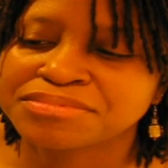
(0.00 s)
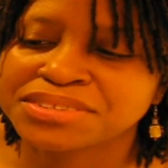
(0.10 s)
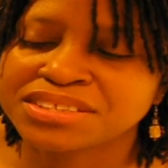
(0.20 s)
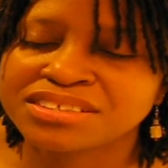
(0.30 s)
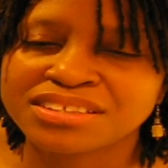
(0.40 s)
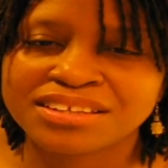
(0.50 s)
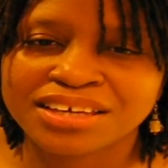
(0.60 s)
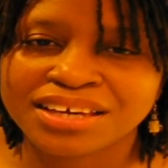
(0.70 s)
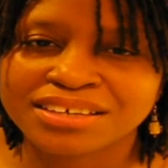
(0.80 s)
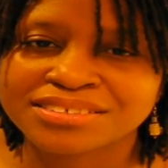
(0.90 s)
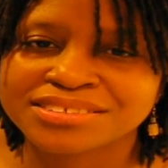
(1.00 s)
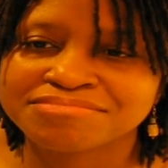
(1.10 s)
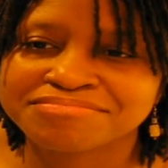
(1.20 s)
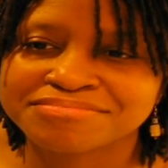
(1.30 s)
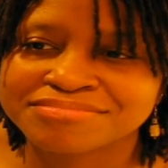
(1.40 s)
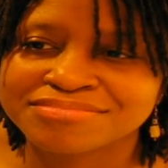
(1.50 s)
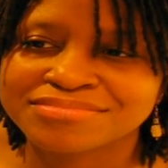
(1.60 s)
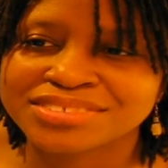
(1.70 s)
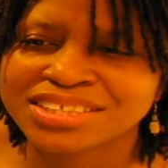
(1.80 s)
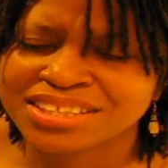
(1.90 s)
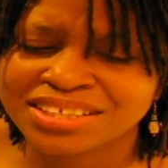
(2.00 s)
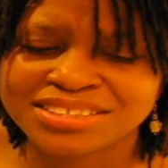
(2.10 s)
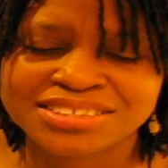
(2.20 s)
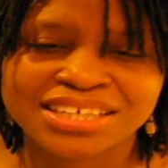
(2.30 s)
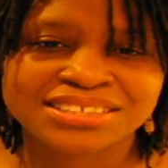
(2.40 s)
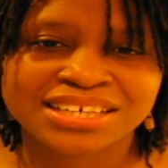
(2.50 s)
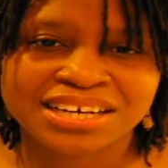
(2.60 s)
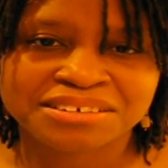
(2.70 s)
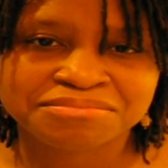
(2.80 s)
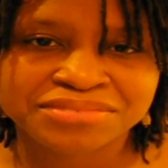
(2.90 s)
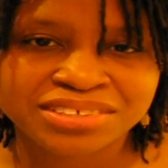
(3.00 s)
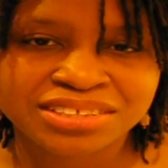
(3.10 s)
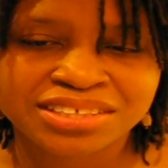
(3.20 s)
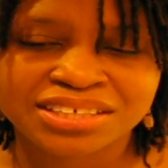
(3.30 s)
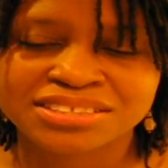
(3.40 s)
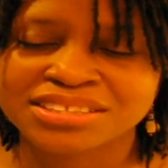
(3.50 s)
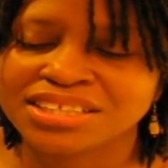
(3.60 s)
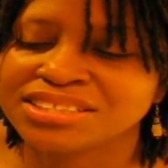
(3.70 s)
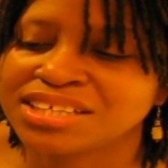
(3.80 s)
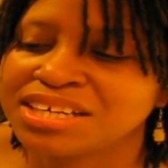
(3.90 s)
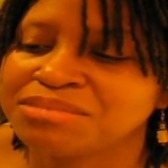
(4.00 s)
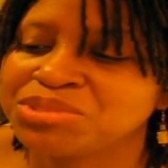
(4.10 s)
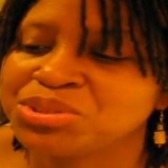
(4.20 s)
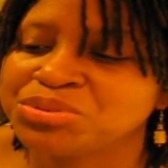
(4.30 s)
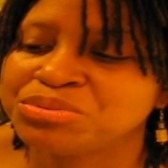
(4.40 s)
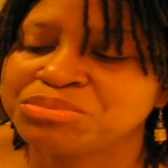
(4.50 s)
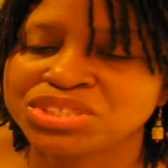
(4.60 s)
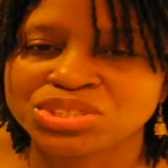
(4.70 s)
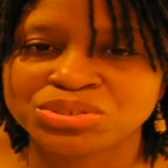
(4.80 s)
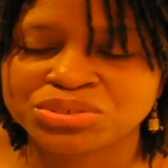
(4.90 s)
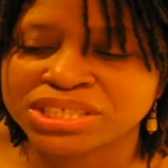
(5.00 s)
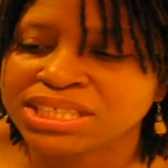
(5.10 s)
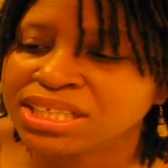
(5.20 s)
the good things take time. Good things take time to mature.